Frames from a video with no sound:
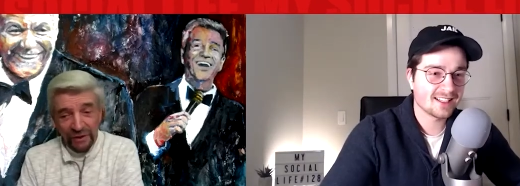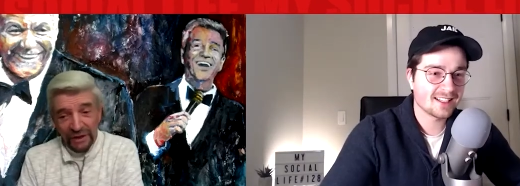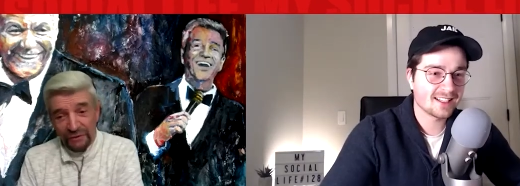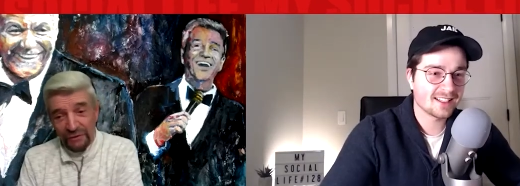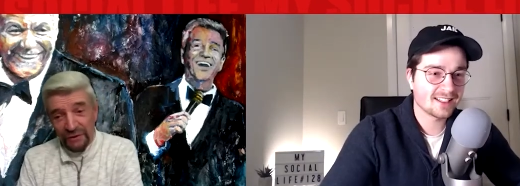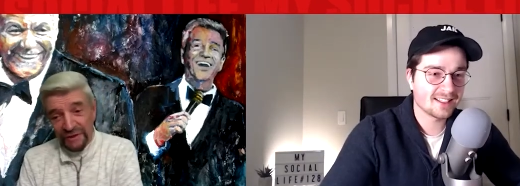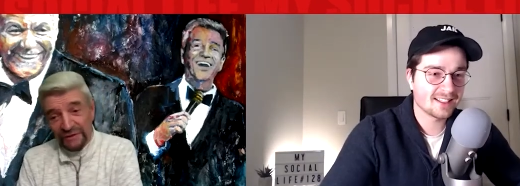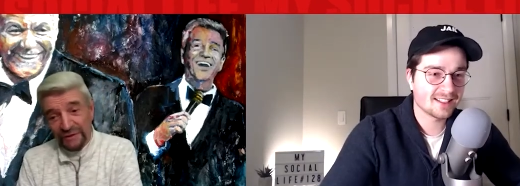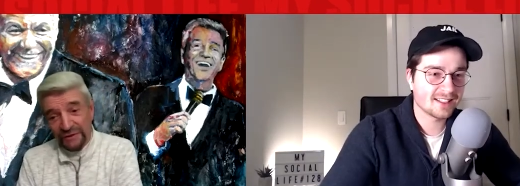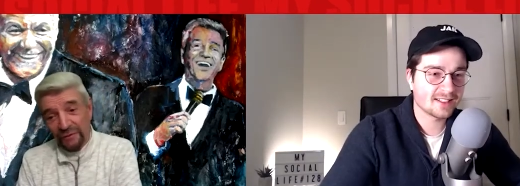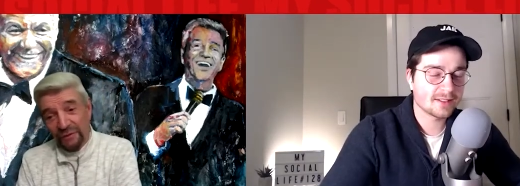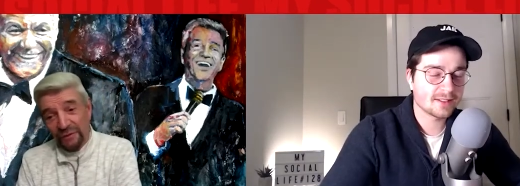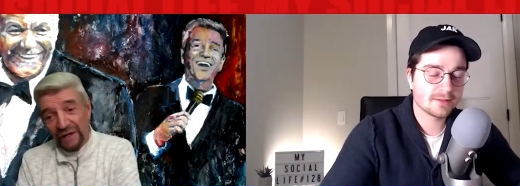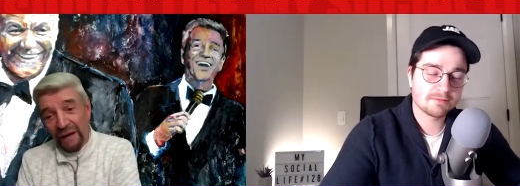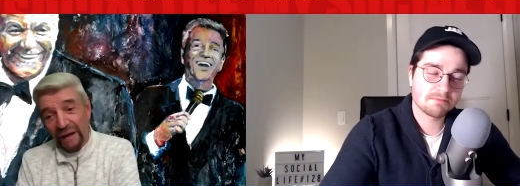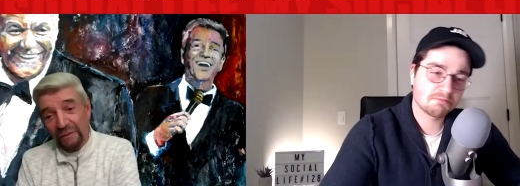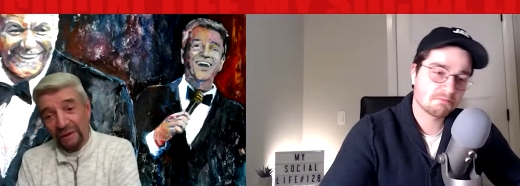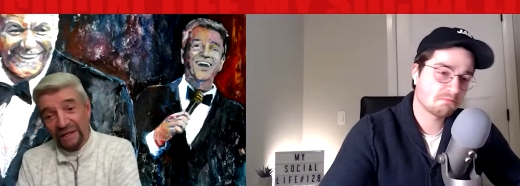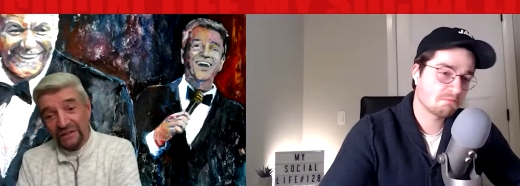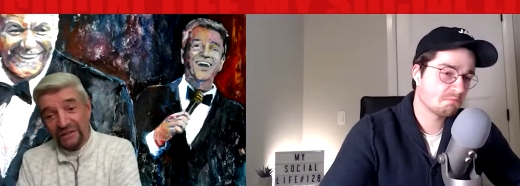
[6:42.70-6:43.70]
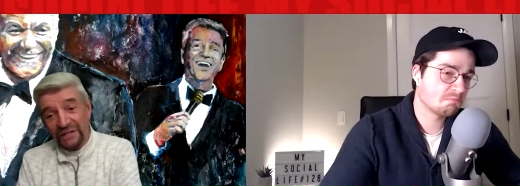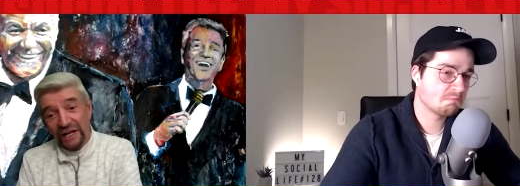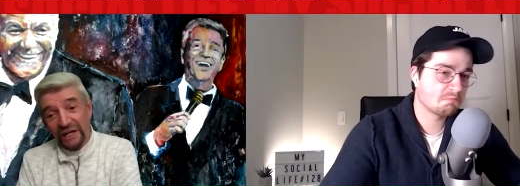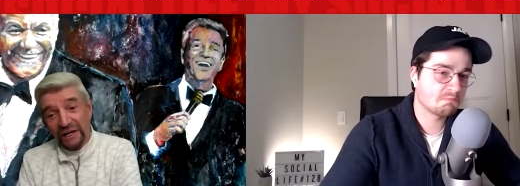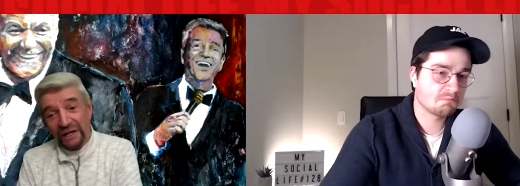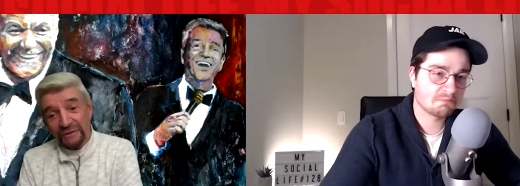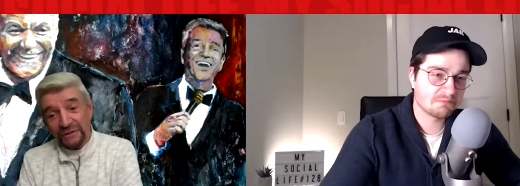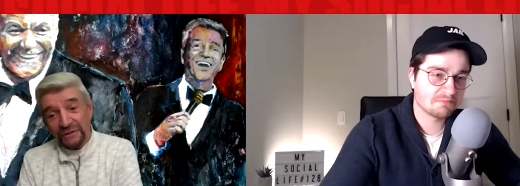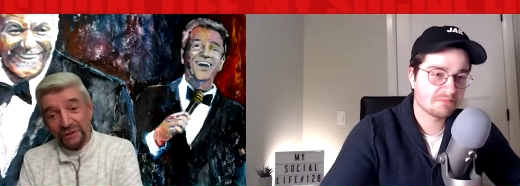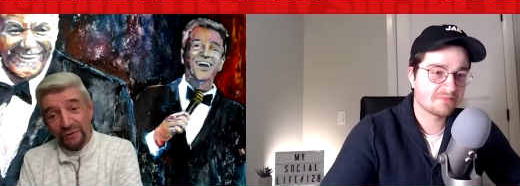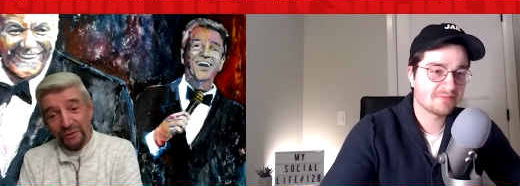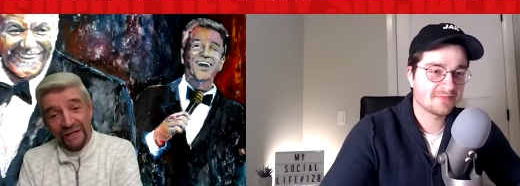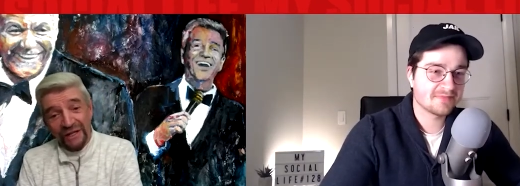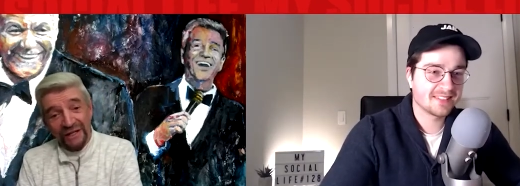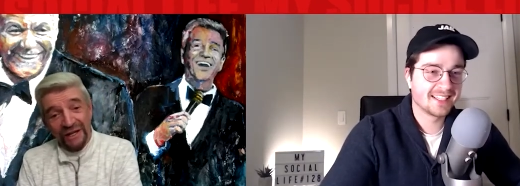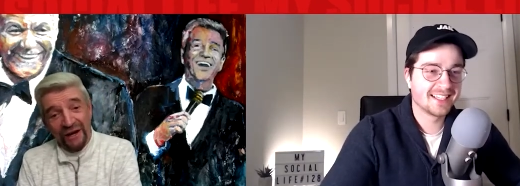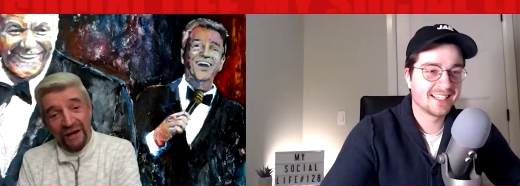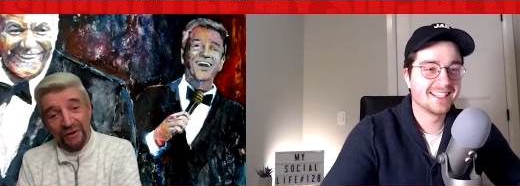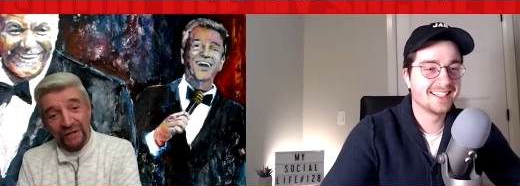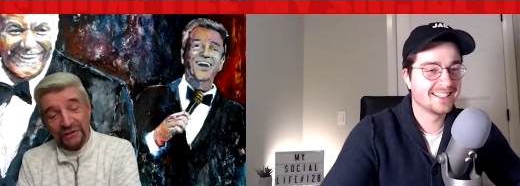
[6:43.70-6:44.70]
Speaker 1: Crystal, but I'm on Jacob's show right
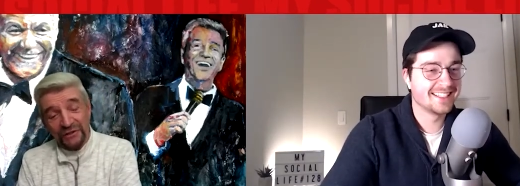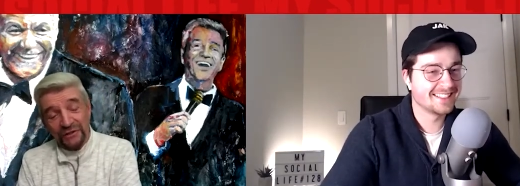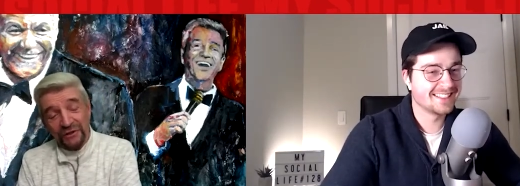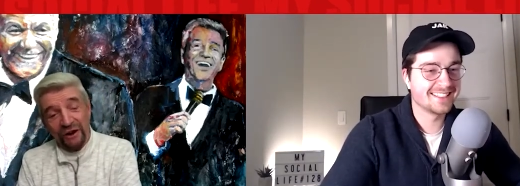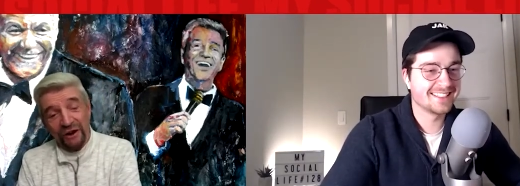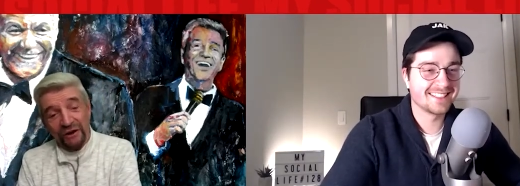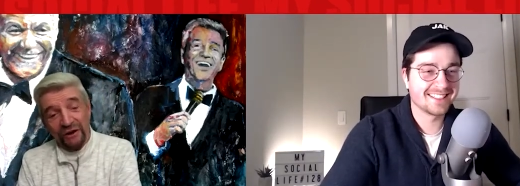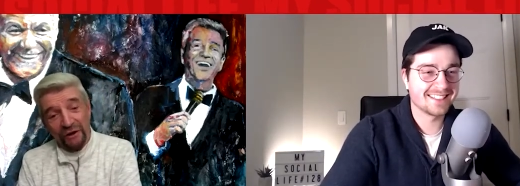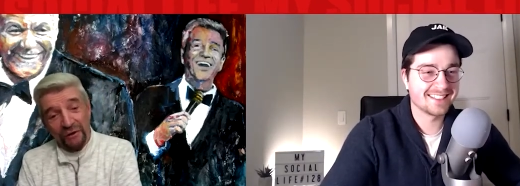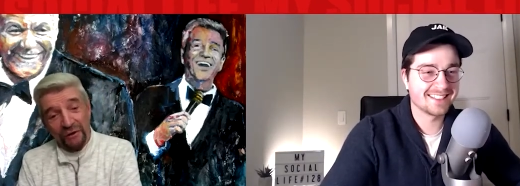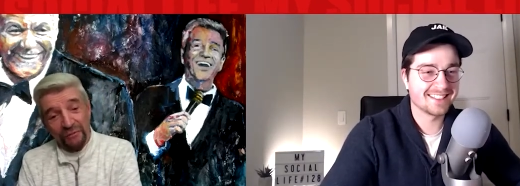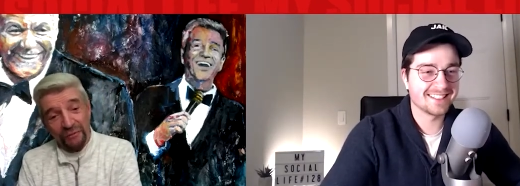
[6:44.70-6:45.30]
now. Eat your heart out,